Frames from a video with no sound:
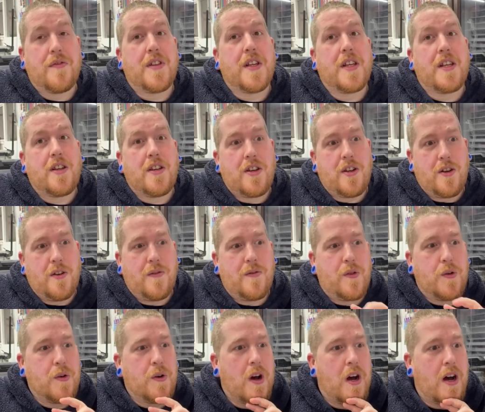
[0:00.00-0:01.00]
the new
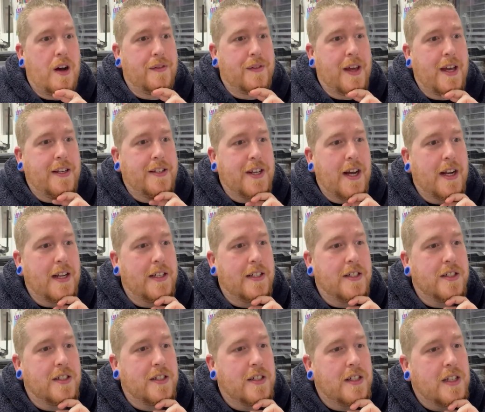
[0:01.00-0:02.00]
4.5k
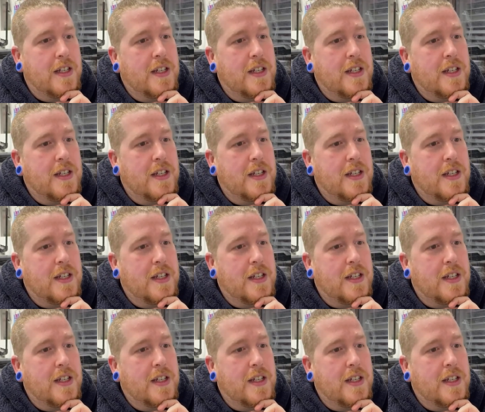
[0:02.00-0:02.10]
challenge.